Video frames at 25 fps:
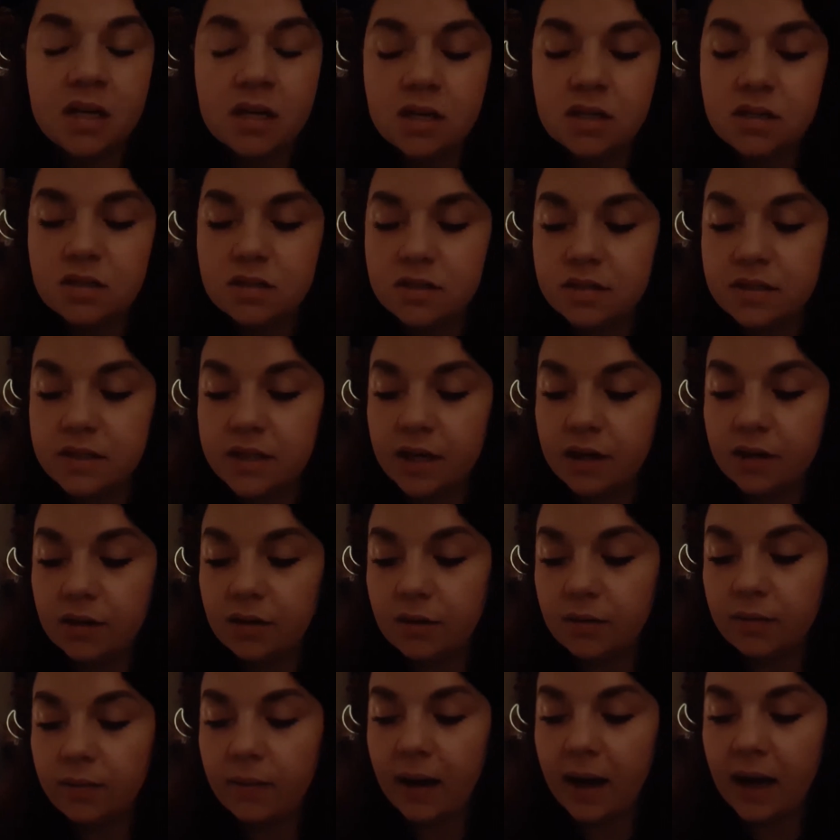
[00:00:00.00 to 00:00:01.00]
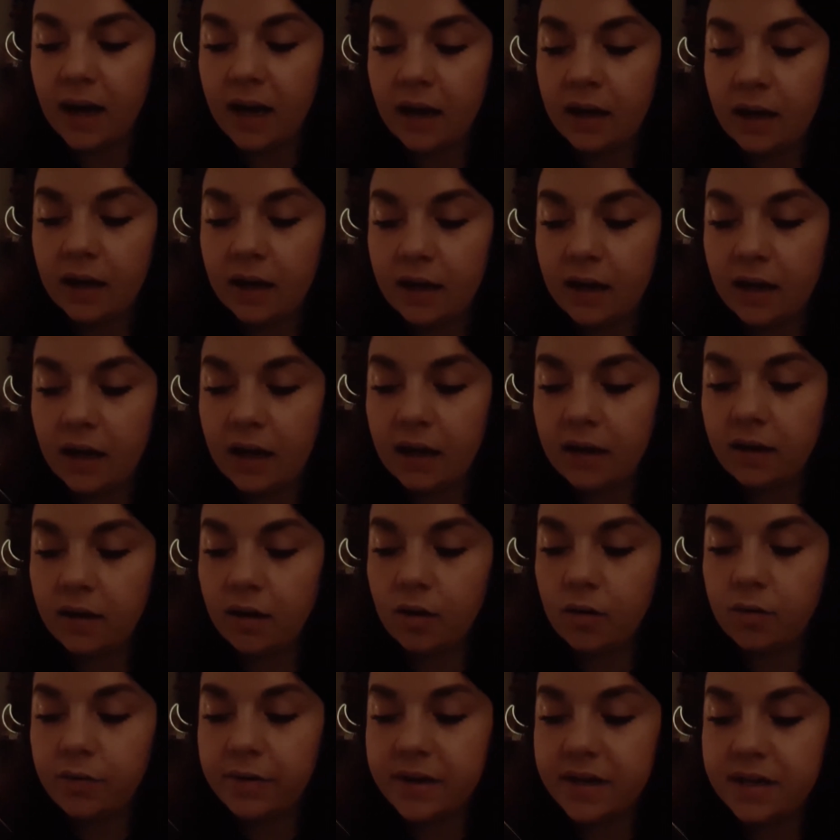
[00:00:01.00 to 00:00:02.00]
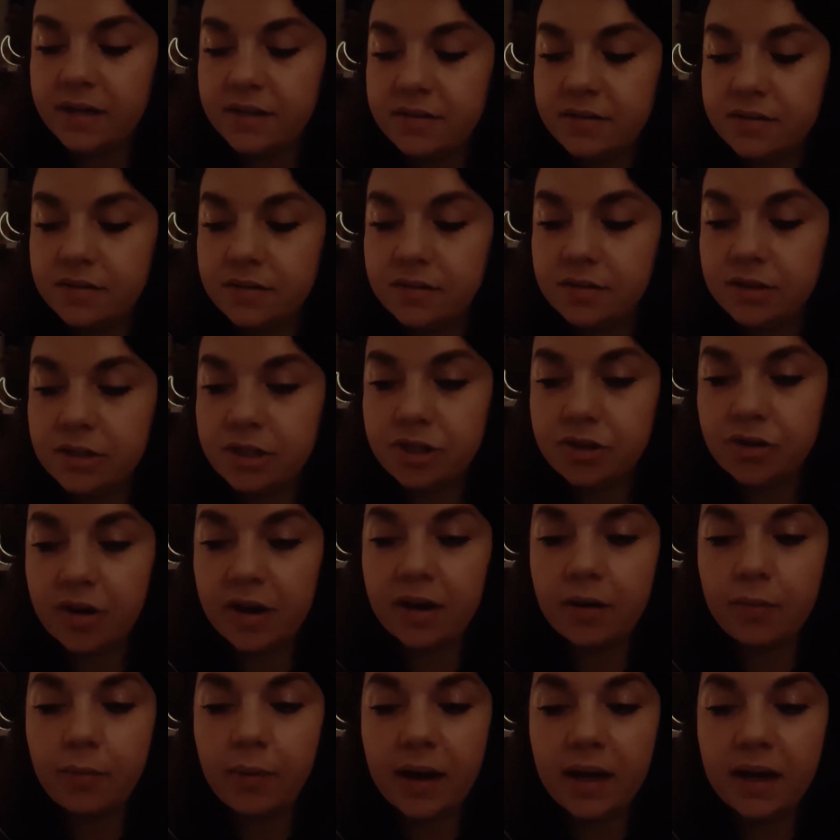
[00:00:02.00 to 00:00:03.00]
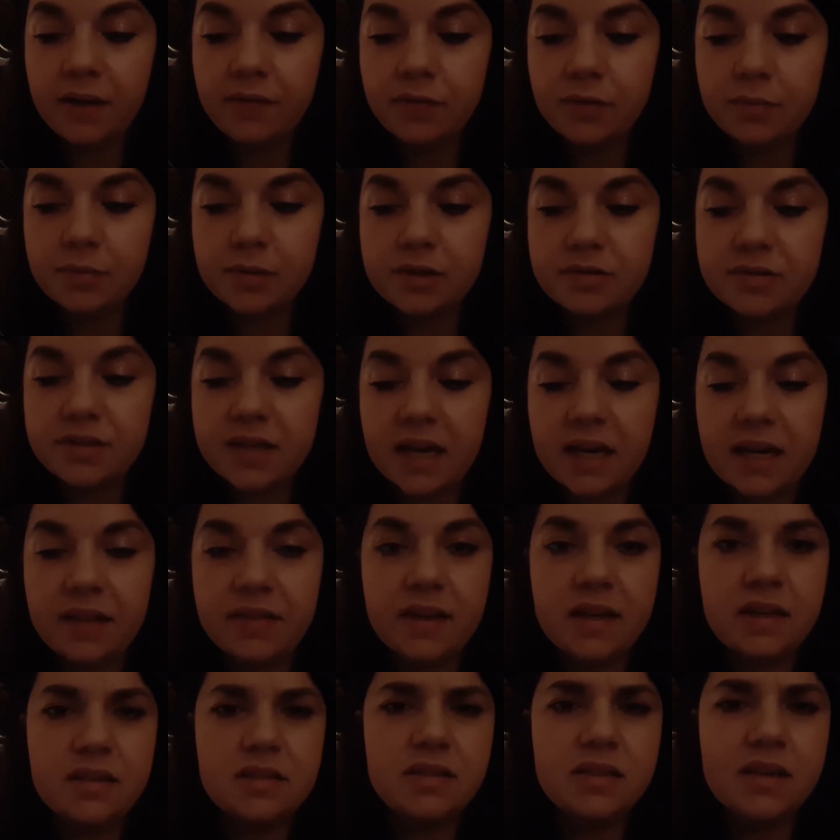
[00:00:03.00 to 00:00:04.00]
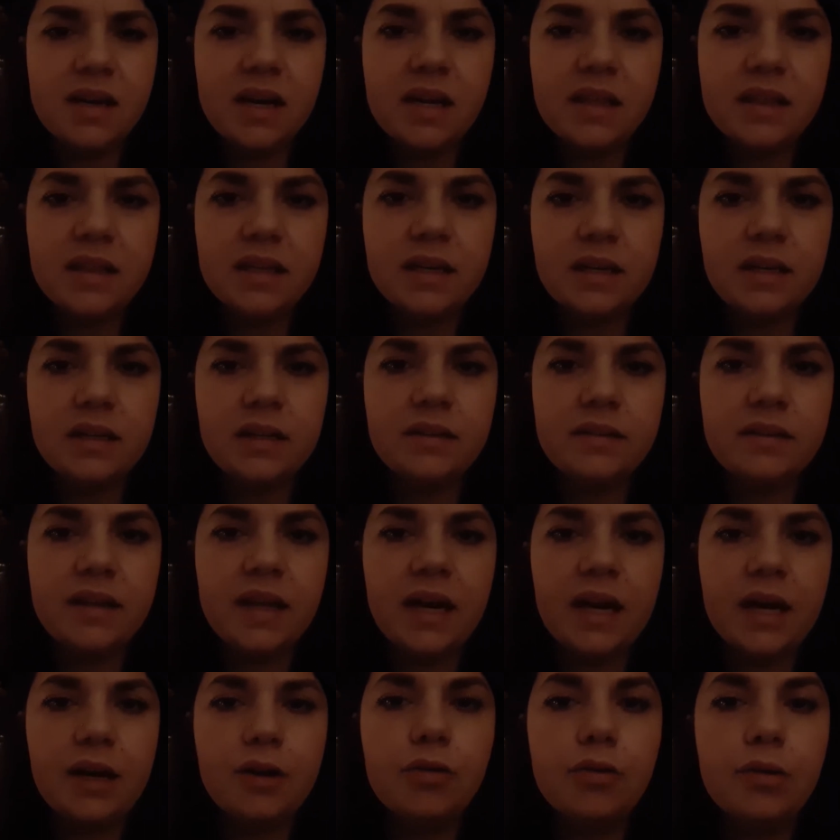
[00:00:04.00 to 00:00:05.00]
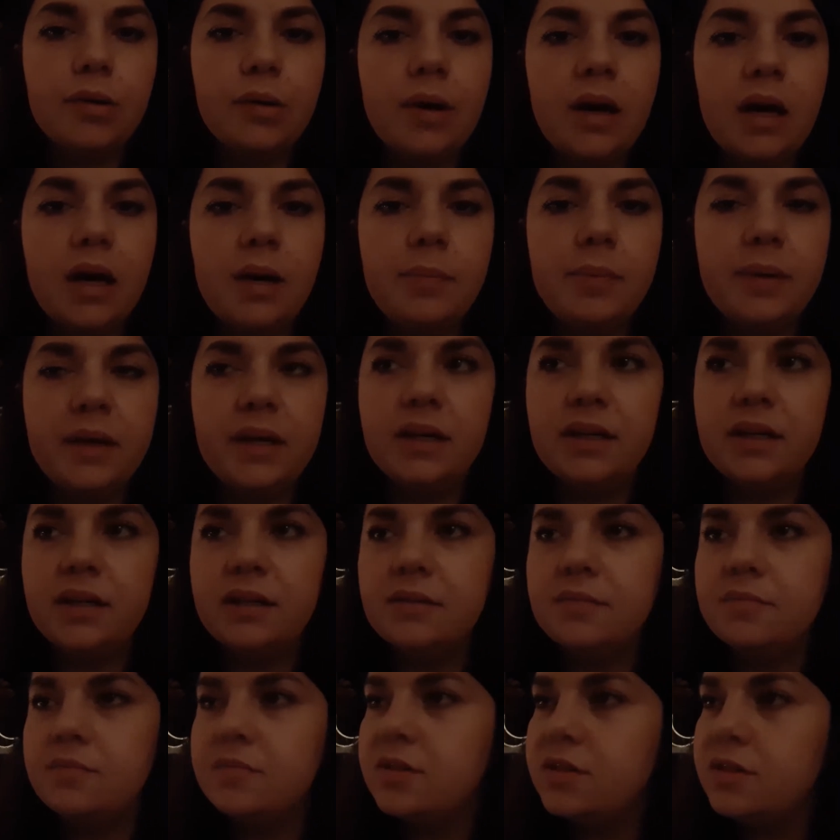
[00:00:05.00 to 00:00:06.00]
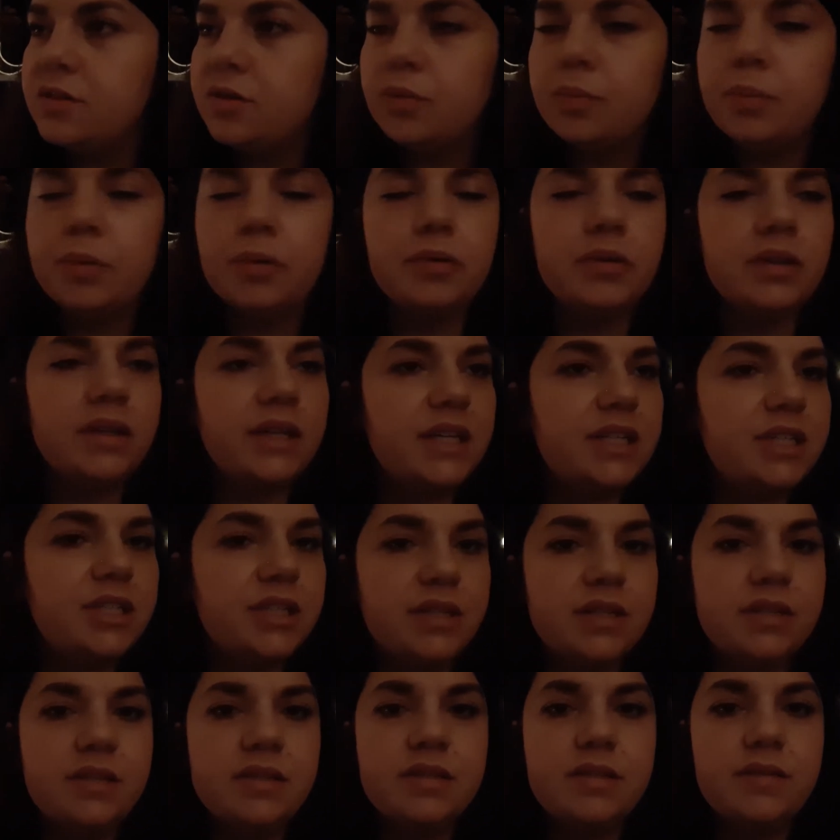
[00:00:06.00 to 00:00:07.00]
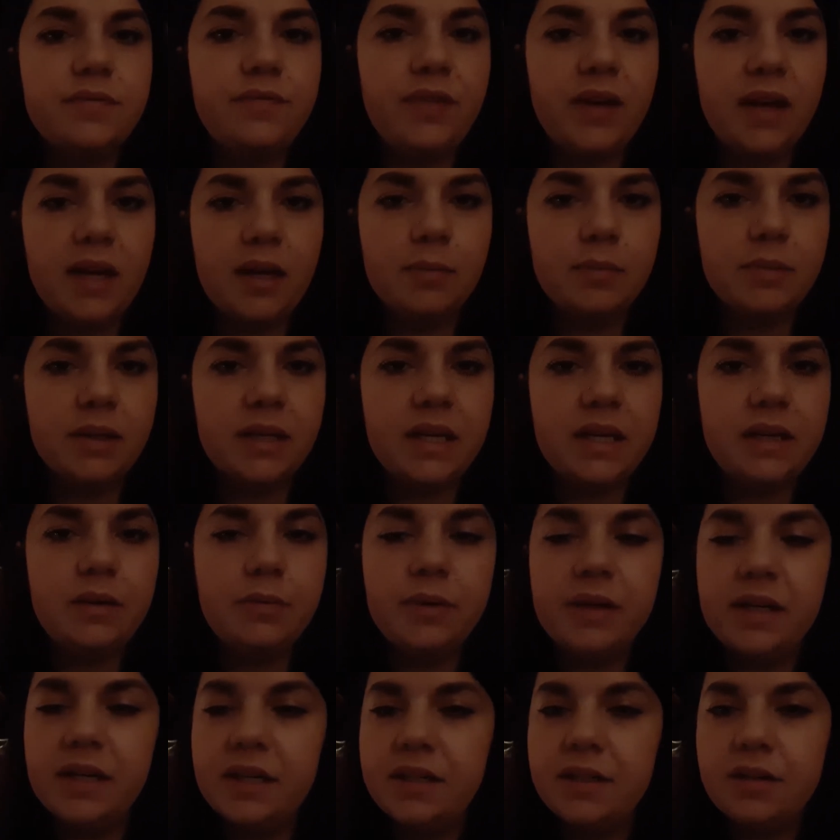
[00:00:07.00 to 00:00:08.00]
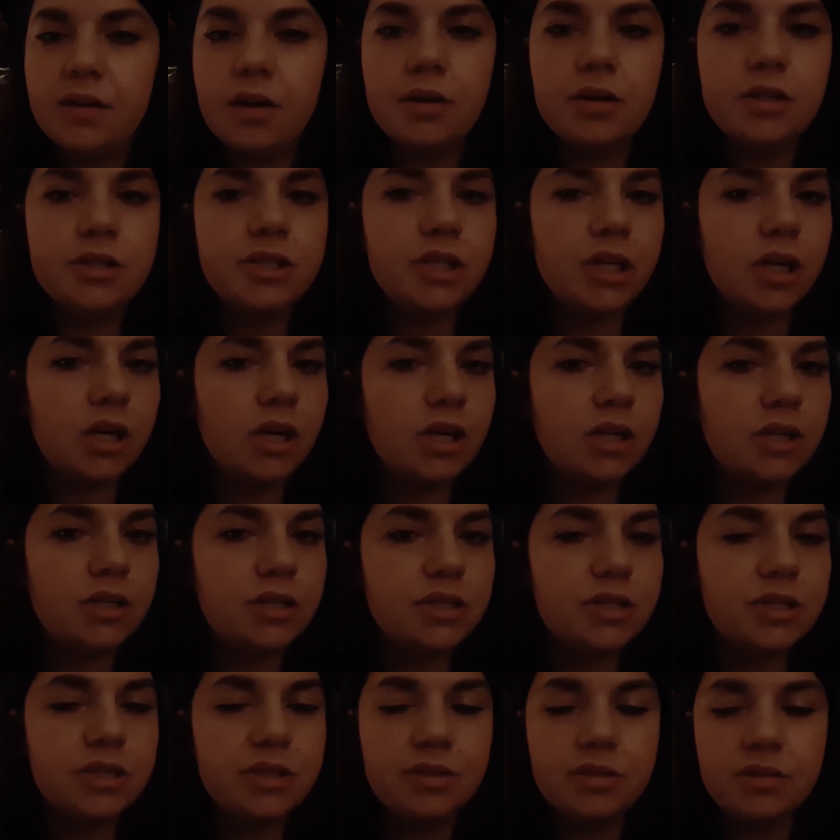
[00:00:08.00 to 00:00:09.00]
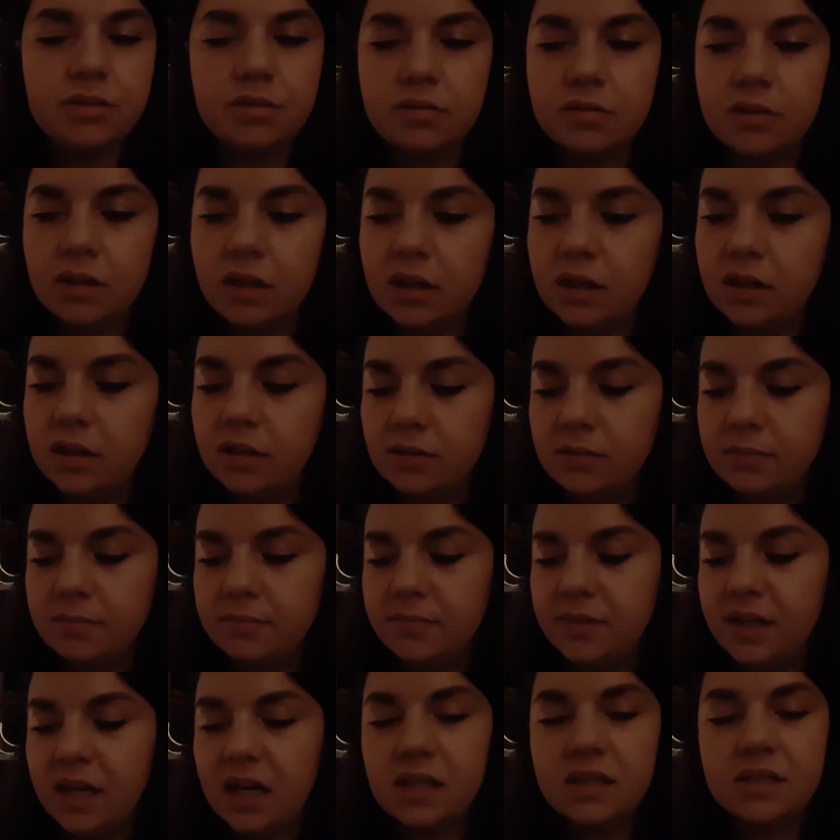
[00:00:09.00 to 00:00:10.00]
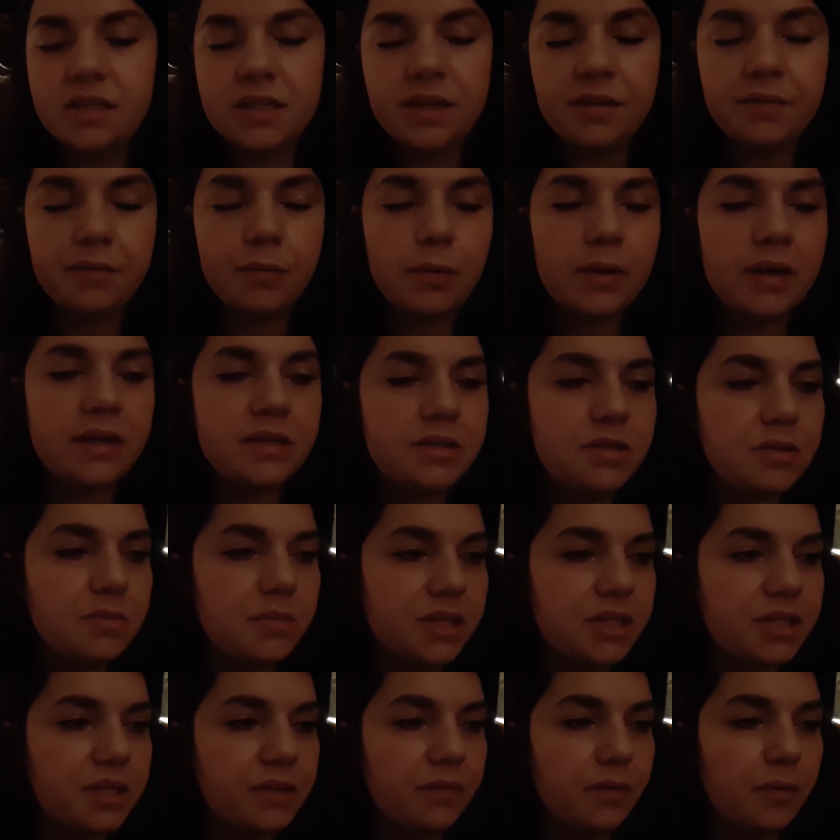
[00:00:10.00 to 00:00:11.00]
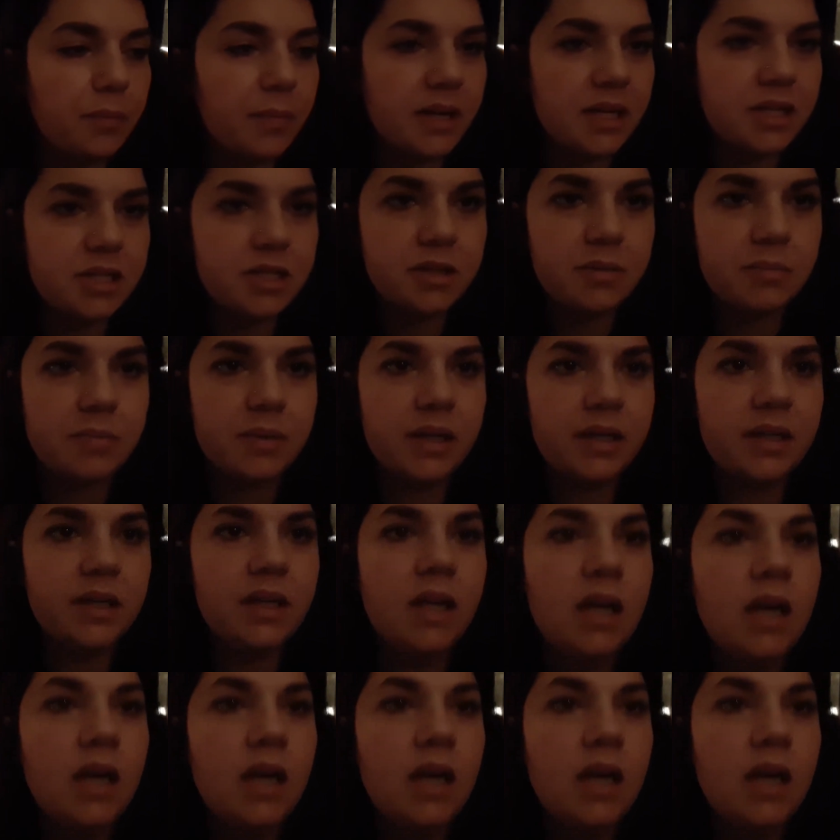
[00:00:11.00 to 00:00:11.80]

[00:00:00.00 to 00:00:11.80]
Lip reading: So I always strayed away from those kind of things. Not that I grew up in a super religious family. We didn't go to church. Not to give away too much information, but